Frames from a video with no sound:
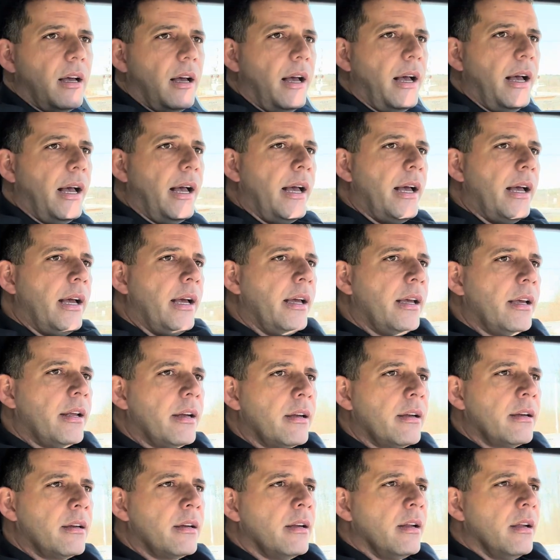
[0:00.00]

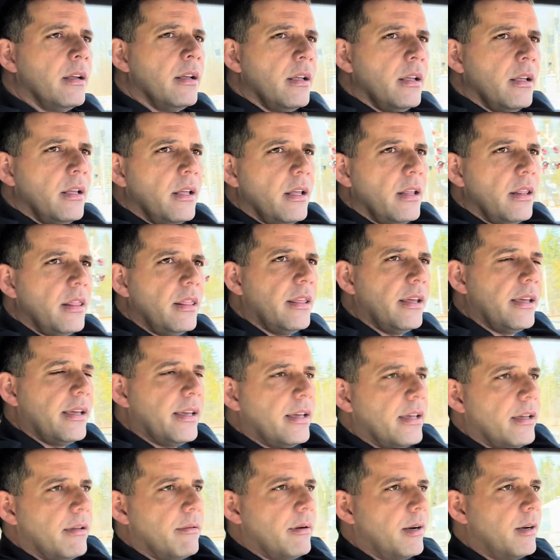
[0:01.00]
and
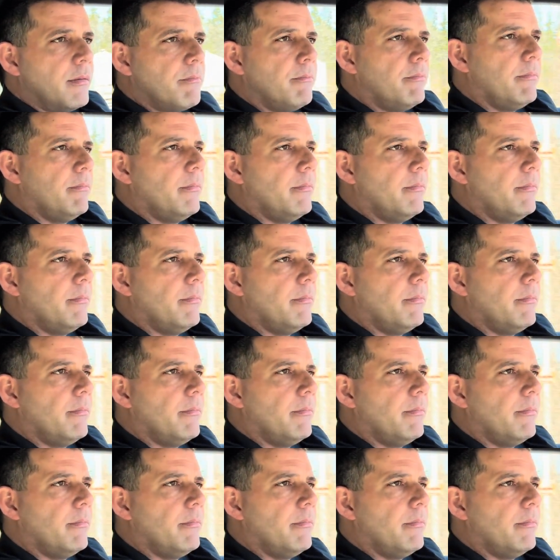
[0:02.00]
the